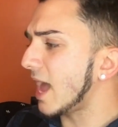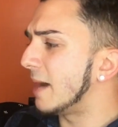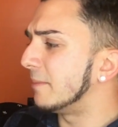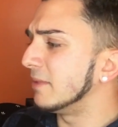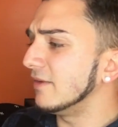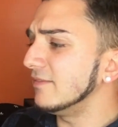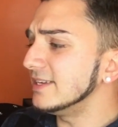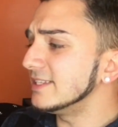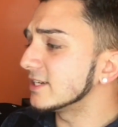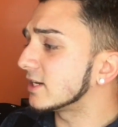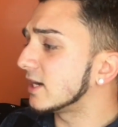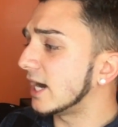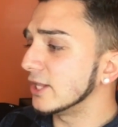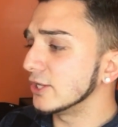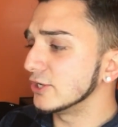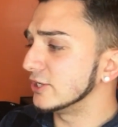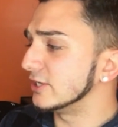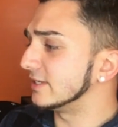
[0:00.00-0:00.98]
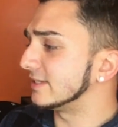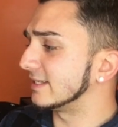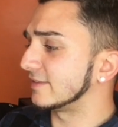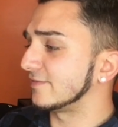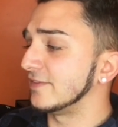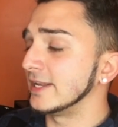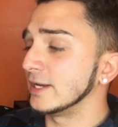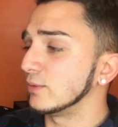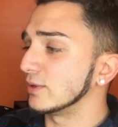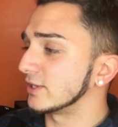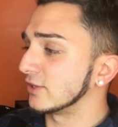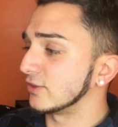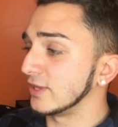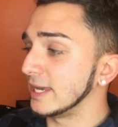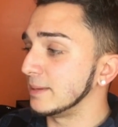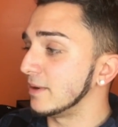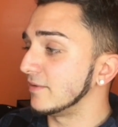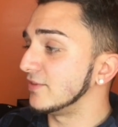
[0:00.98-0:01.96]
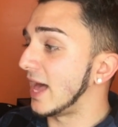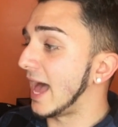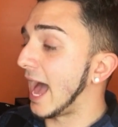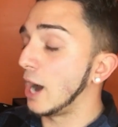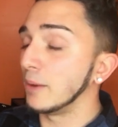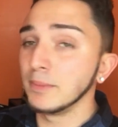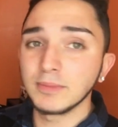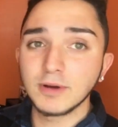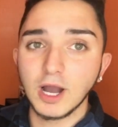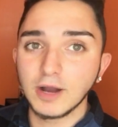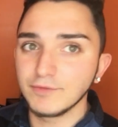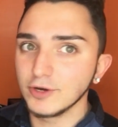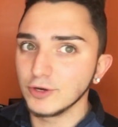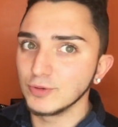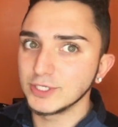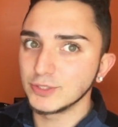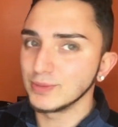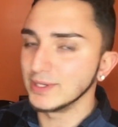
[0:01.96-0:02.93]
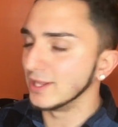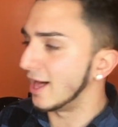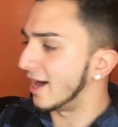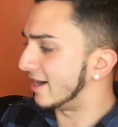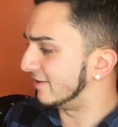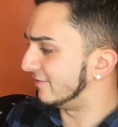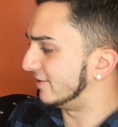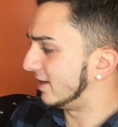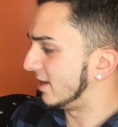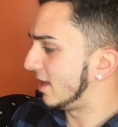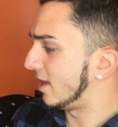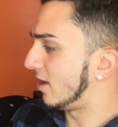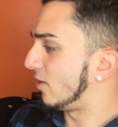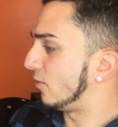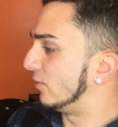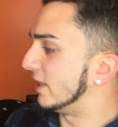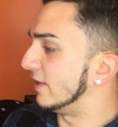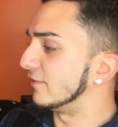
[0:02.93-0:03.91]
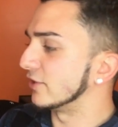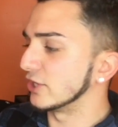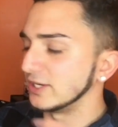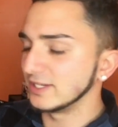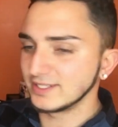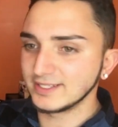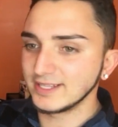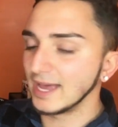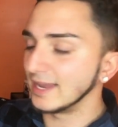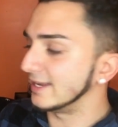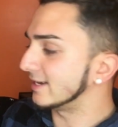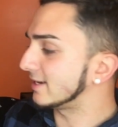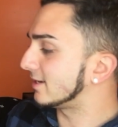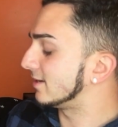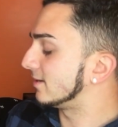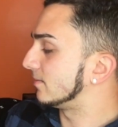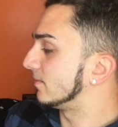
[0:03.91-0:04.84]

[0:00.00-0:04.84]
I'm loving the colors. It's fitting with the theme of the album cover, which we love. We love a good aesthetic.